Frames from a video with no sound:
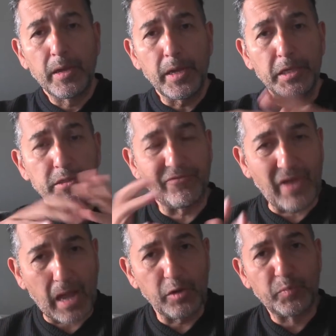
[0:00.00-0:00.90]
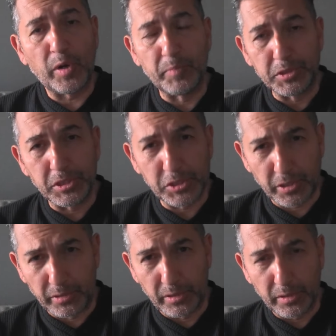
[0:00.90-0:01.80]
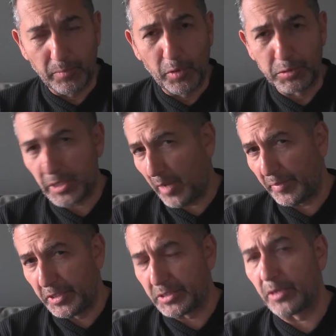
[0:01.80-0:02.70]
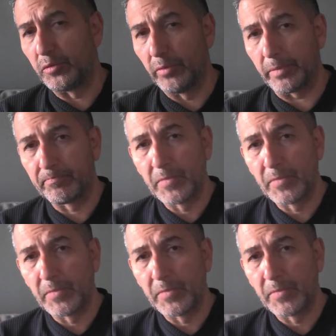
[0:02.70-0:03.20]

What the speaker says: is the value proposition that most companies are doing.